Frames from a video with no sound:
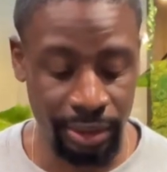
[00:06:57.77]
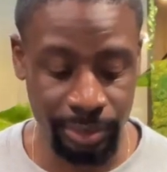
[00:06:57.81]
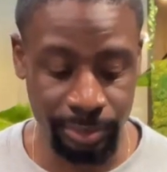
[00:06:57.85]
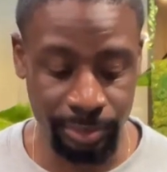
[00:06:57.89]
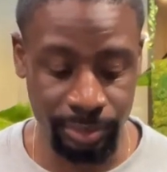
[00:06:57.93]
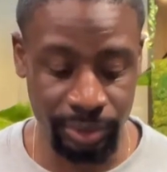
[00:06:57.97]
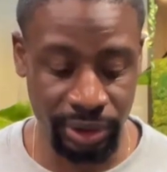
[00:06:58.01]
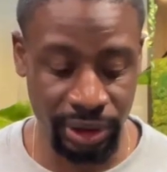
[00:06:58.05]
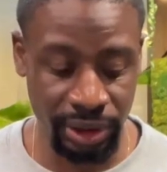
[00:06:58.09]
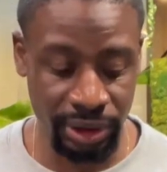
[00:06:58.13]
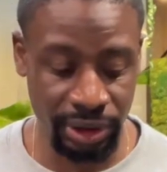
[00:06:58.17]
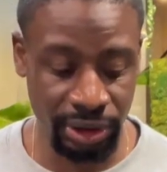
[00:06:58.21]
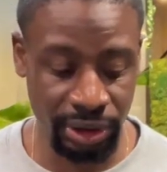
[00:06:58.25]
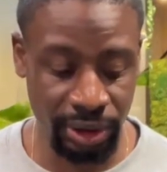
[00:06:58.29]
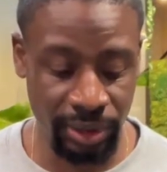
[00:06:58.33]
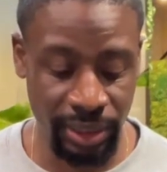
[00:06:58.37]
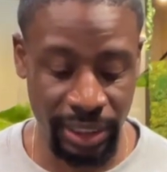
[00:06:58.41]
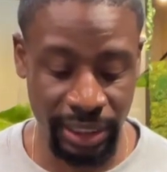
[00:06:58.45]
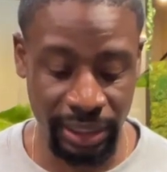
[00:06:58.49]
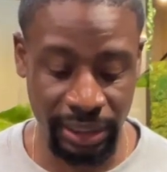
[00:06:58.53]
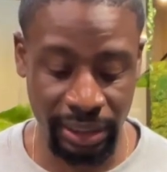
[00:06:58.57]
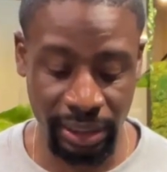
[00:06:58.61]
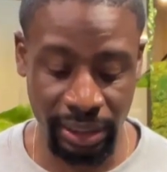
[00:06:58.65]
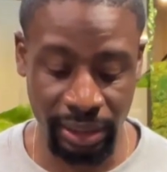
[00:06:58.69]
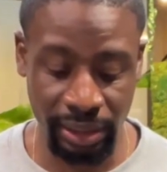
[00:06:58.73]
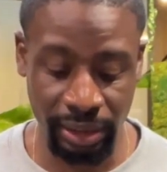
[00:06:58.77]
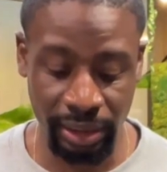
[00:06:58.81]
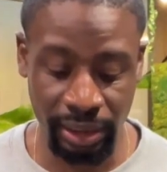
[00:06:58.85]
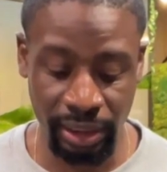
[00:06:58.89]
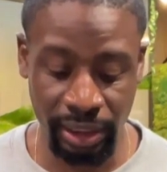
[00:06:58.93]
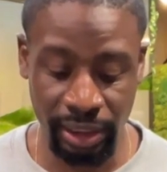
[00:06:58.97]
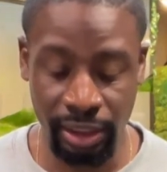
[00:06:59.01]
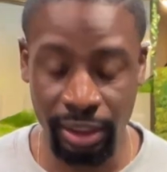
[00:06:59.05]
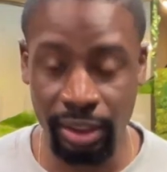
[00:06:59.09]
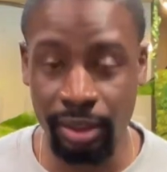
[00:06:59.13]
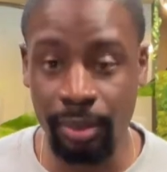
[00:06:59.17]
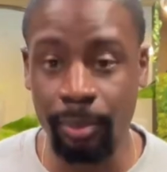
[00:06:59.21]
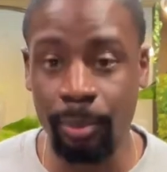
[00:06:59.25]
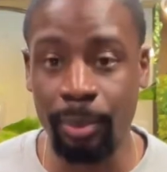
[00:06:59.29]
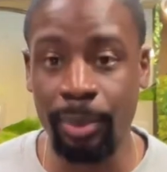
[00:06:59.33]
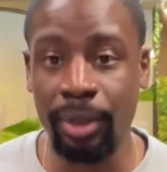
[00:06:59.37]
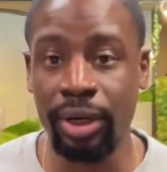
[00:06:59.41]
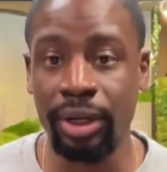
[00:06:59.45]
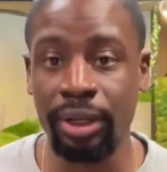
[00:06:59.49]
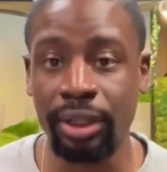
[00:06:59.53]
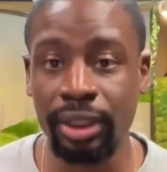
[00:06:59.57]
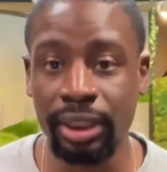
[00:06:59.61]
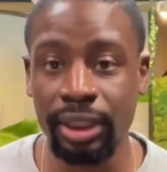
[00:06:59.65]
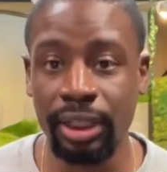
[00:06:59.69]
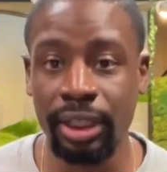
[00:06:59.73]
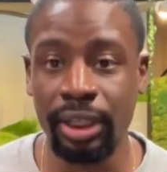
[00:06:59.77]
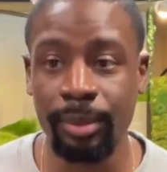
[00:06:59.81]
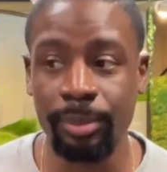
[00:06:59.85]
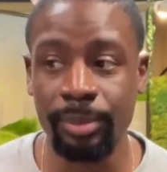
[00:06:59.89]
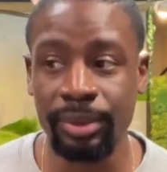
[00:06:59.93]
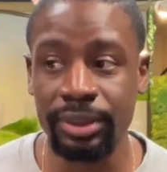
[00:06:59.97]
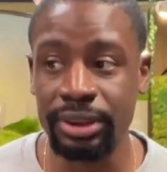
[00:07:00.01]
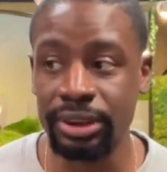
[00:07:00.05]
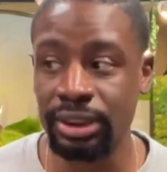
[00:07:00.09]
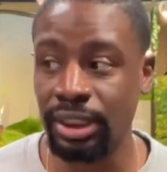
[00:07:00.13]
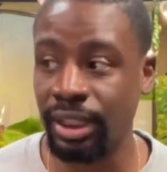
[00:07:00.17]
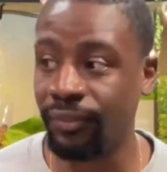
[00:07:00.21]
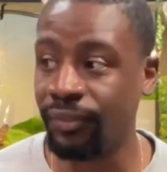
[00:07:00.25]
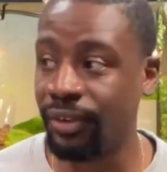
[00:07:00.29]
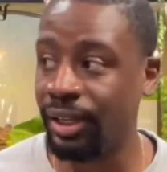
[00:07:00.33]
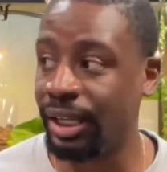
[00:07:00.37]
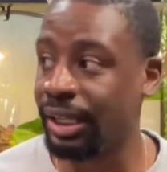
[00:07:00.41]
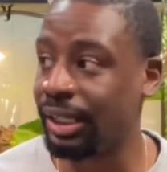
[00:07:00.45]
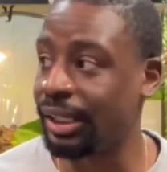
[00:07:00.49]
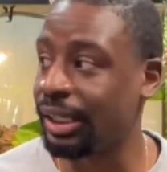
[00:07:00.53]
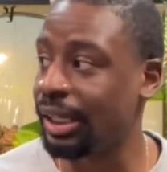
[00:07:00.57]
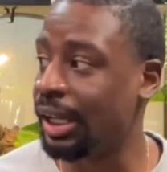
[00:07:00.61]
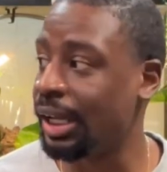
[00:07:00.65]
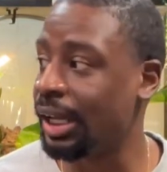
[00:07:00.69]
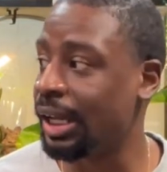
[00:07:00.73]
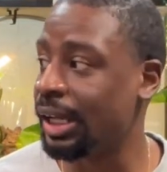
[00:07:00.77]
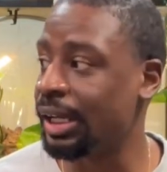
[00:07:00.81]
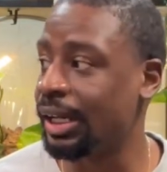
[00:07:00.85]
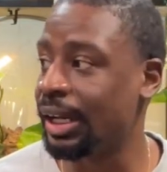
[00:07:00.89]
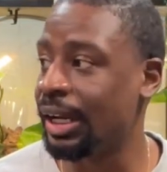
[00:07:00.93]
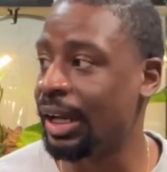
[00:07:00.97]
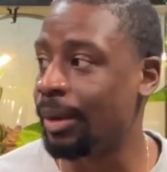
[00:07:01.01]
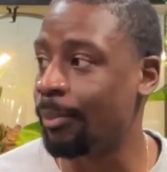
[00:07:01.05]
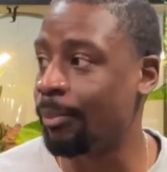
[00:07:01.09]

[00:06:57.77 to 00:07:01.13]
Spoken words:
just so I can get them perked up and stuff like that. And then I